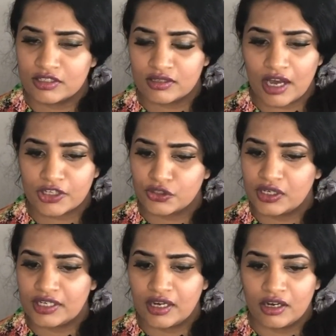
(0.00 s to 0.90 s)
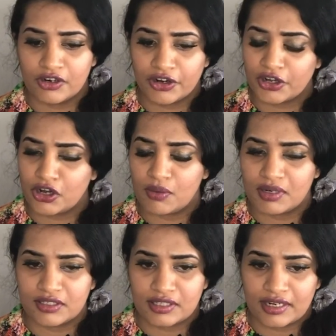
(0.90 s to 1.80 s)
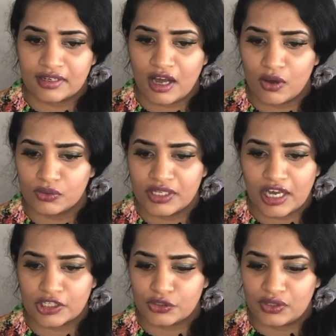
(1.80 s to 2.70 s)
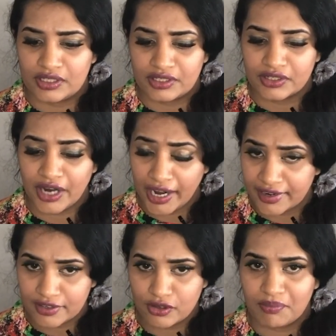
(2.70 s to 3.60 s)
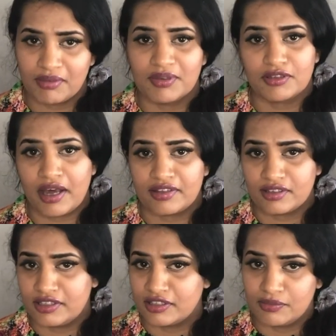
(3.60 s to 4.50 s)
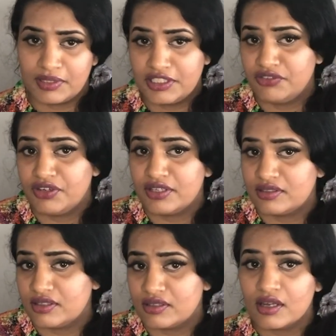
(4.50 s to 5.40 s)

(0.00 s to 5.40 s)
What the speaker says: actually requirements and how they actually grade in your papers has a little bit differences.